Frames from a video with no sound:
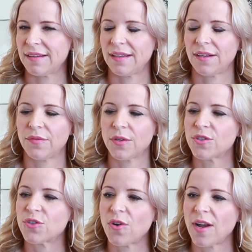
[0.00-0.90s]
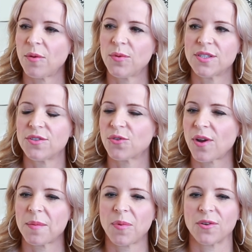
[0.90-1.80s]
You know, if they're always
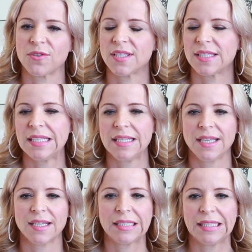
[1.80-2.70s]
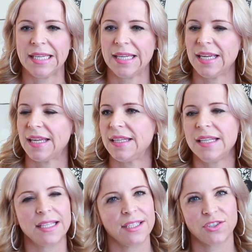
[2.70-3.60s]
describing partners as needy and clingy and
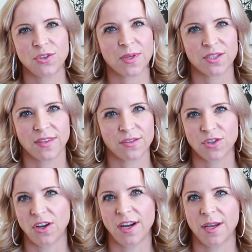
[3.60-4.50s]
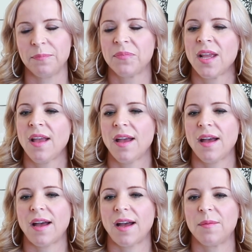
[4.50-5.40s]
needing too much of their time,
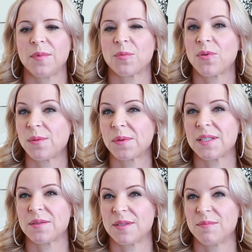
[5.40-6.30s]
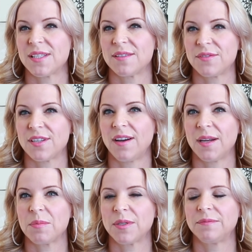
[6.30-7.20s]
they're probably a dismissive
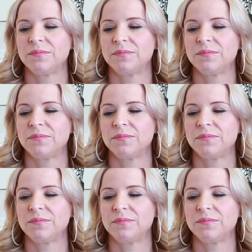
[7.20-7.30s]
type.